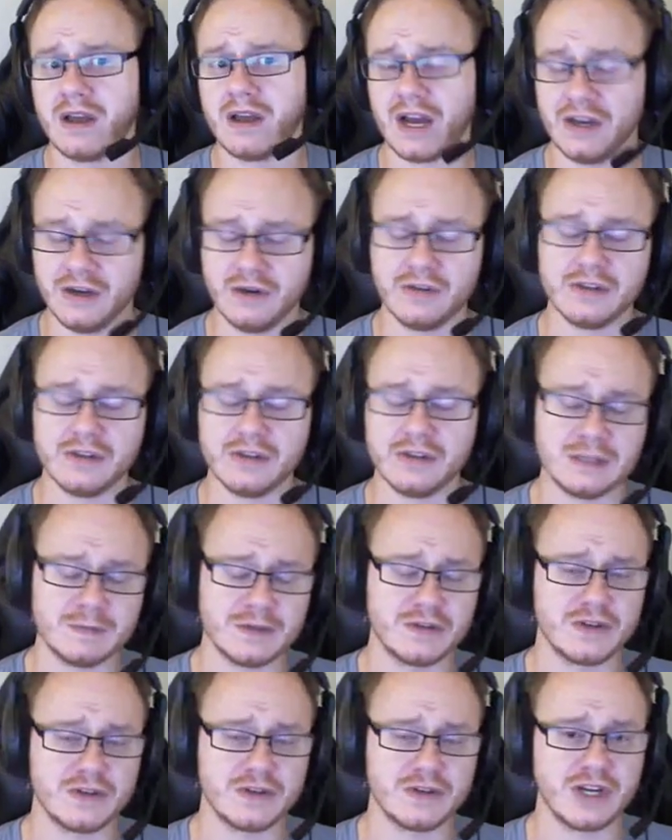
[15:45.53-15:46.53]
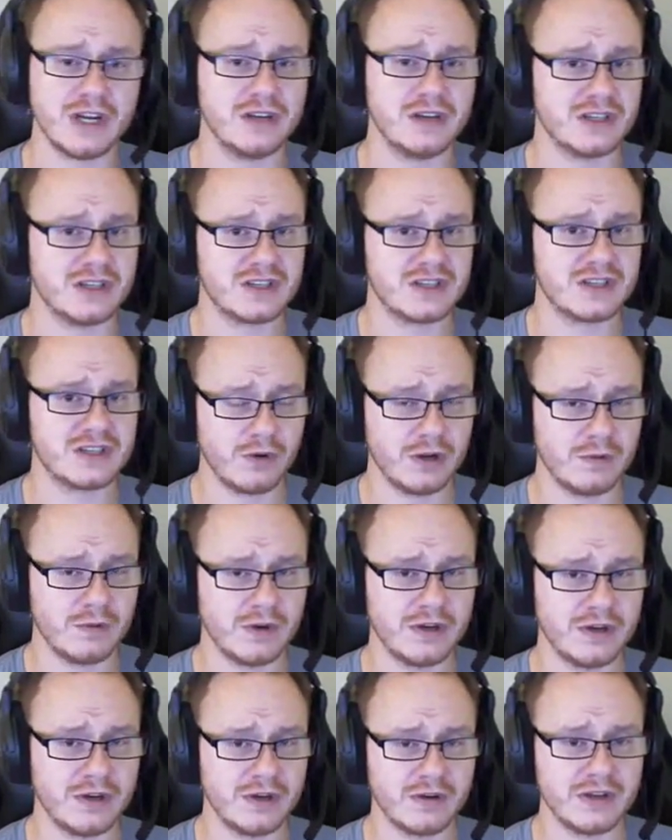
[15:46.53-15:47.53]
I know the temperature change is
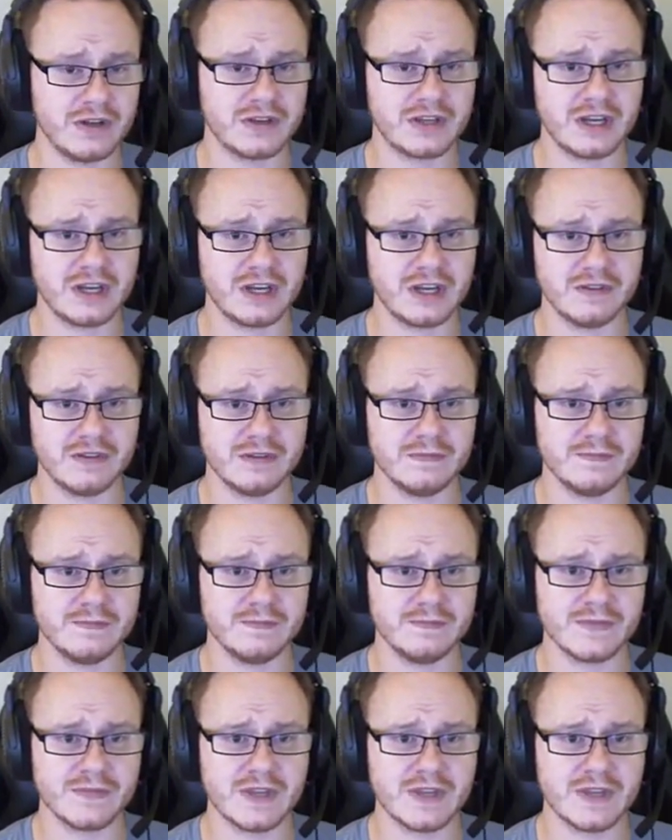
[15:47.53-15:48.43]
41 degrees Kelvin.